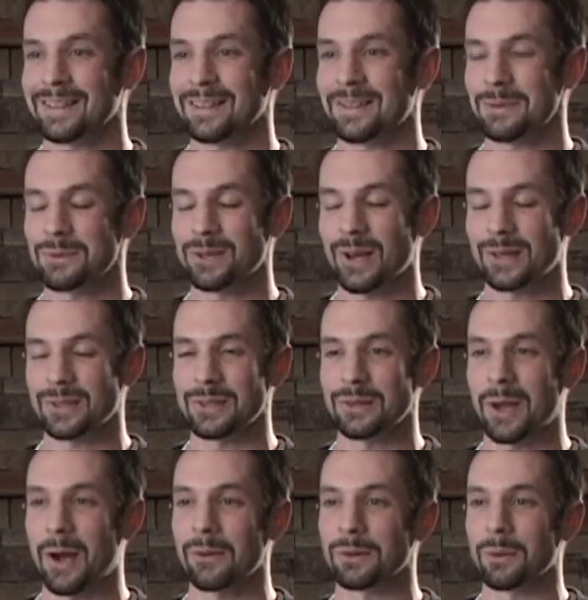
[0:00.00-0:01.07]
She was
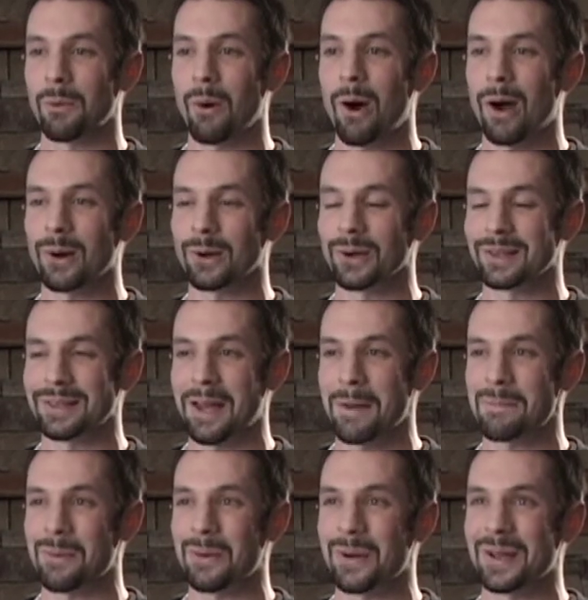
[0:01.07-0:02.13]
actually out in the water at
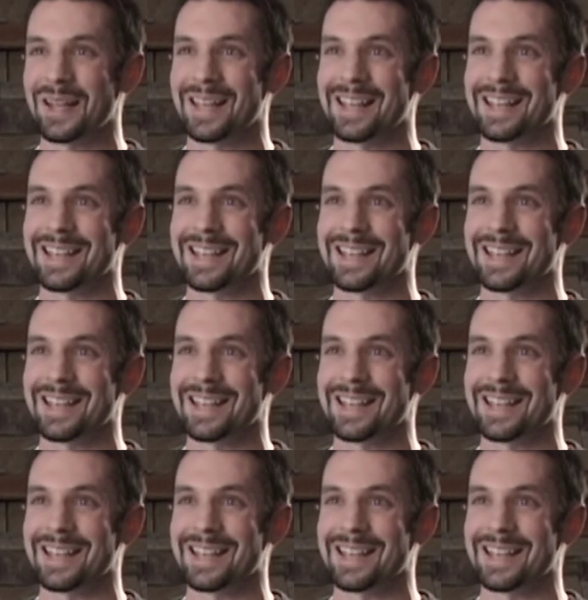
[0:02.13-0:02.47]
that point